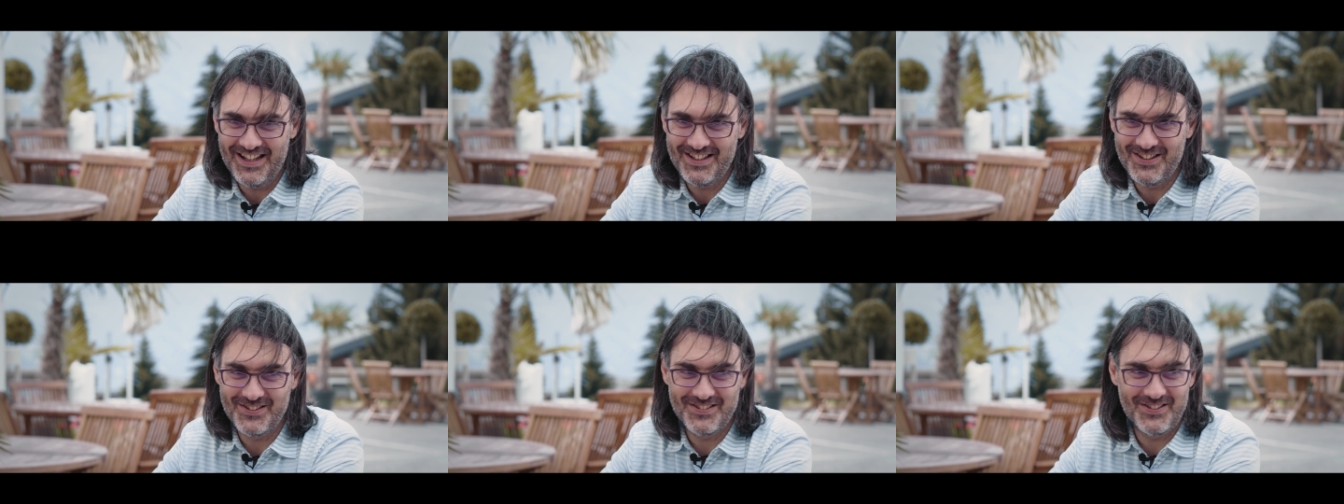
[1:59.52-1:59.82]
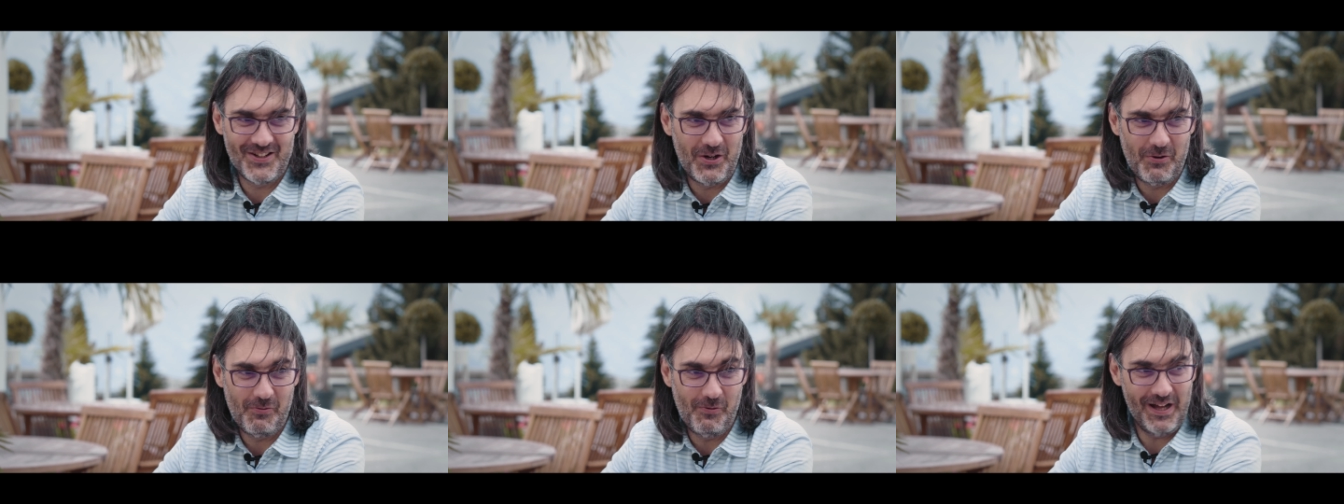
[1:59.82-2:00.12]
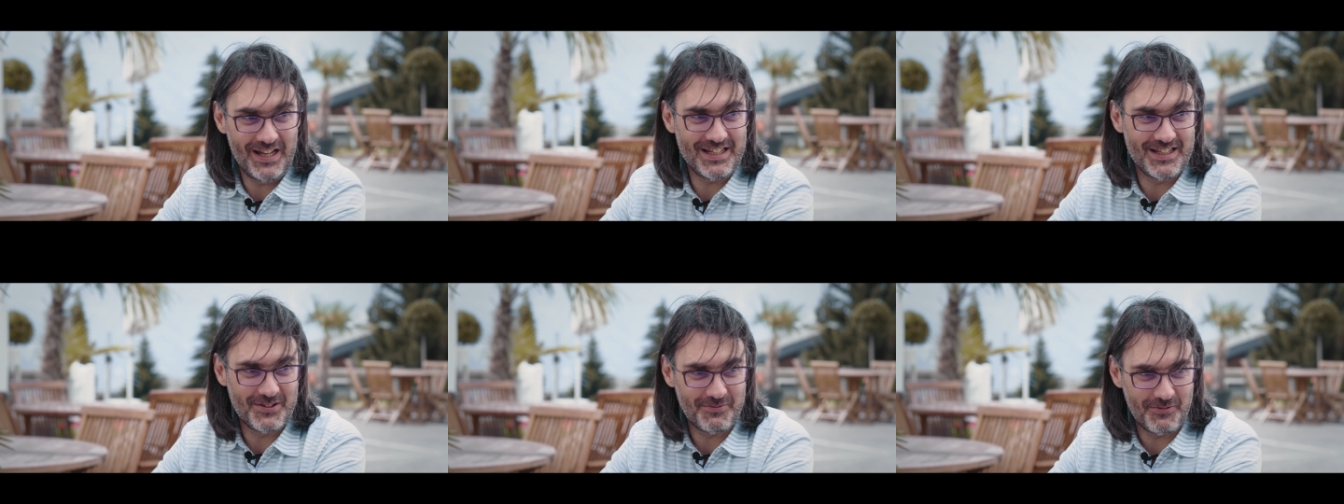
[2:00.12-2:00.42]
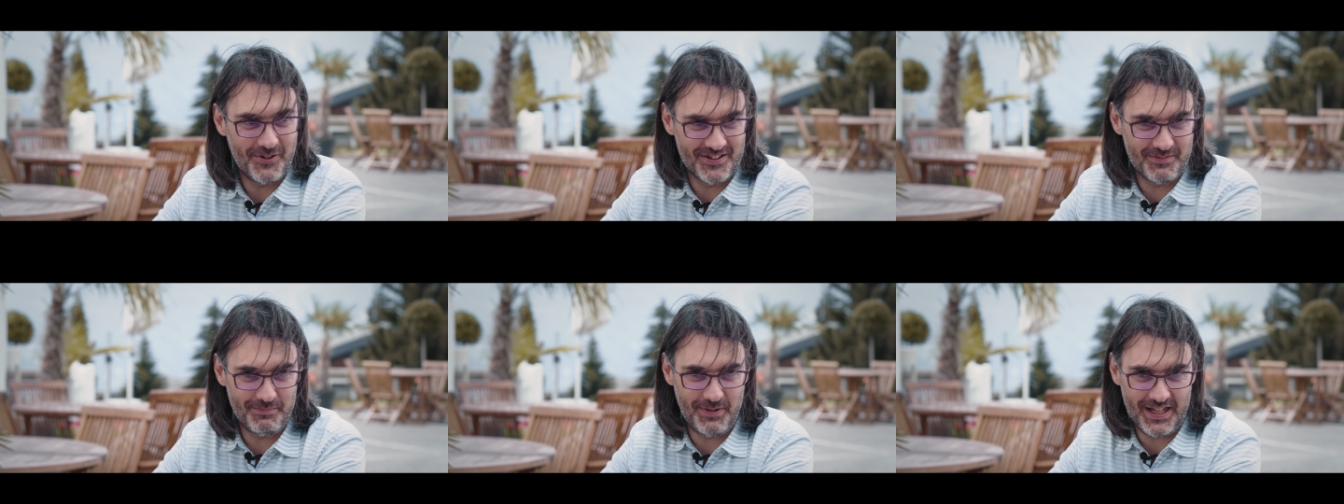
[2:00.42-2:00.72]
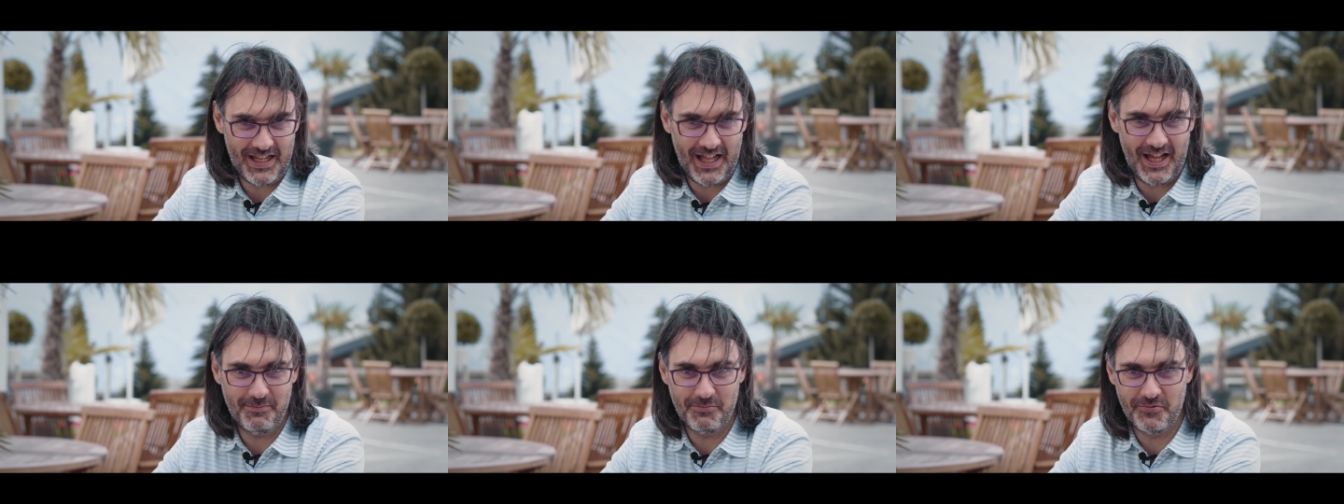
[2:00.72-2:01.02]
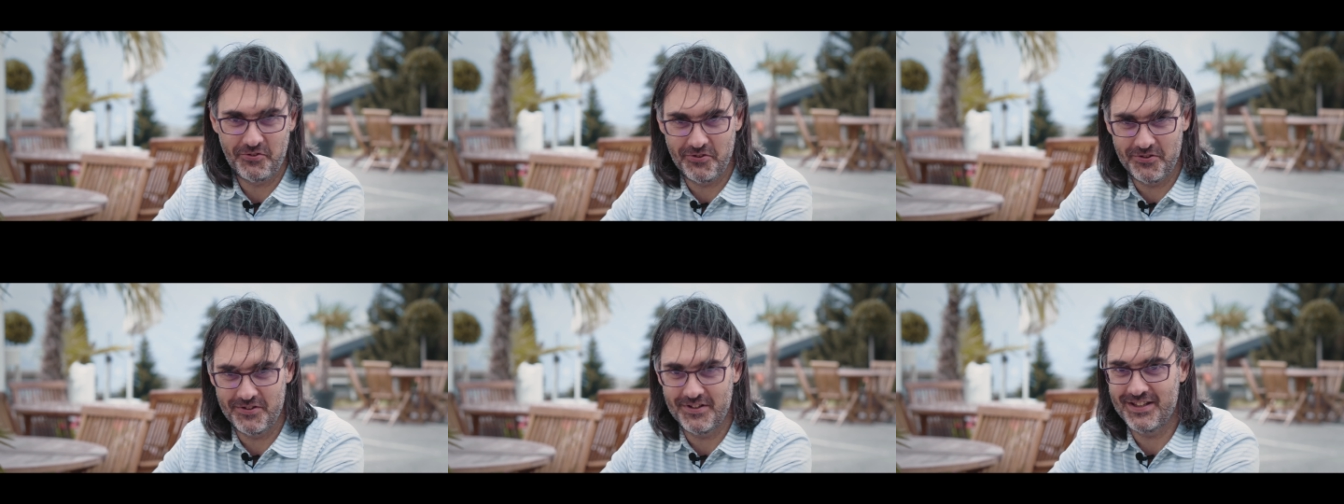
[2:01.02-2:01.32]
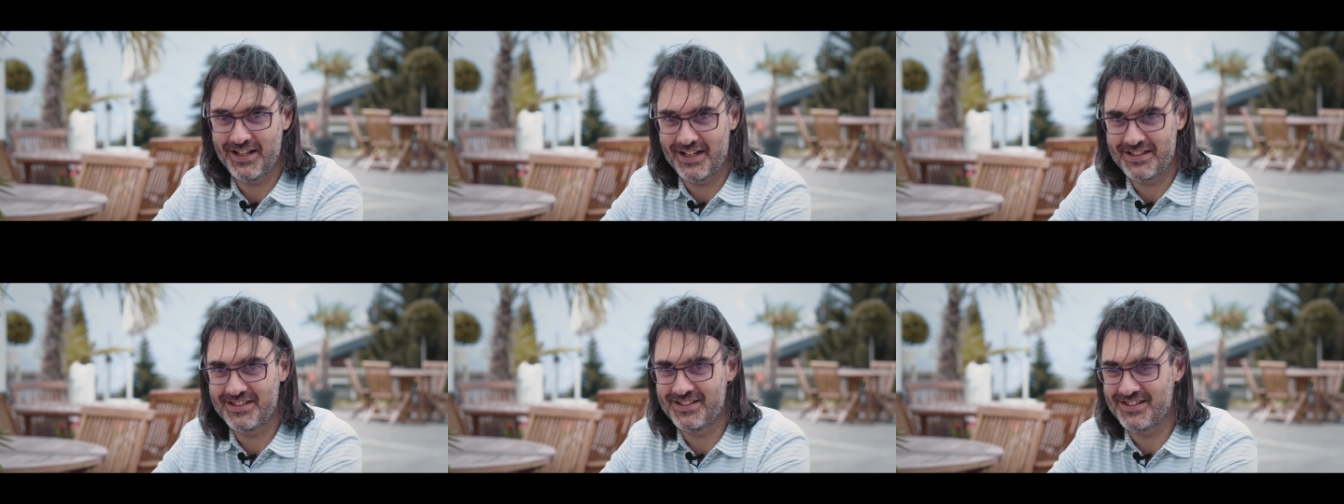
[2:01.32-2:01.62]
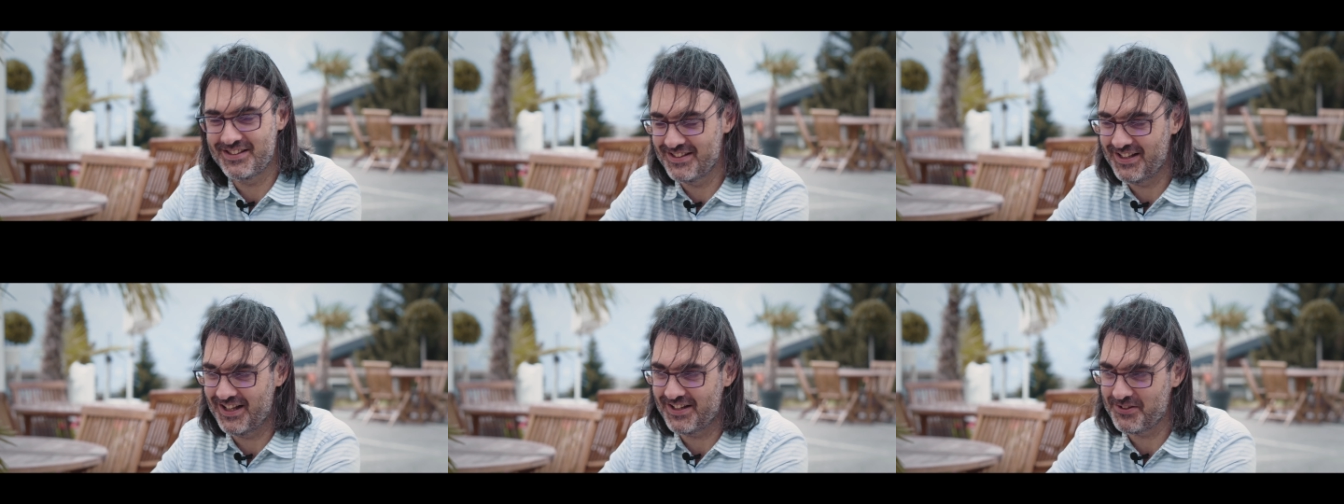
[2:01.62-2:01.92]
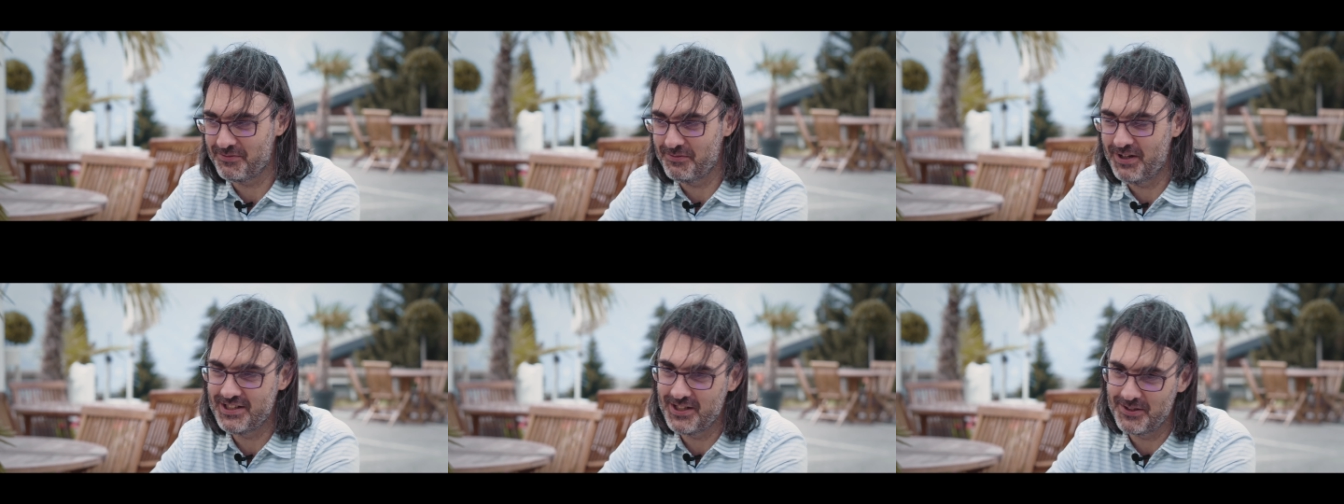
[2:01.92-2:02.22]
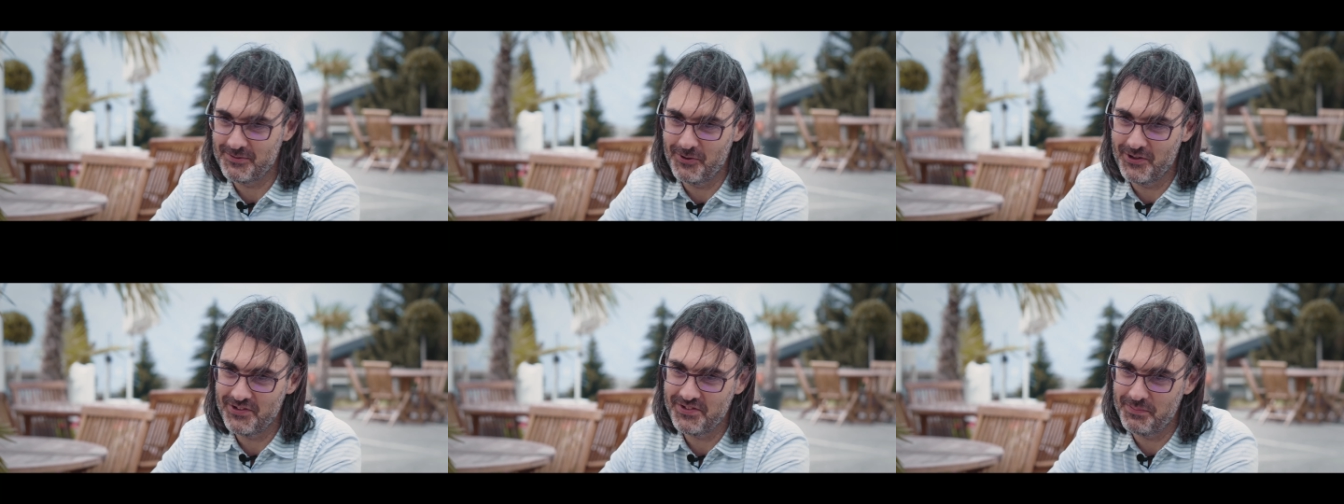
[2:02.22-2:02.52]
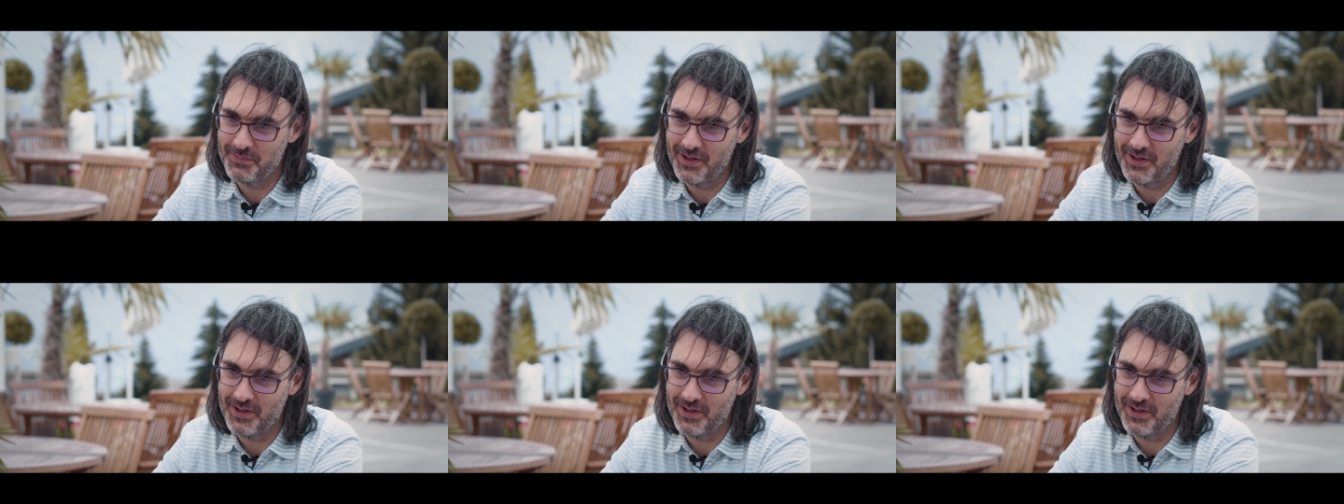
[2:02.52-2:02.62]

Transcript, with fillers: I don't know when it was, but I'm sure that that's what it was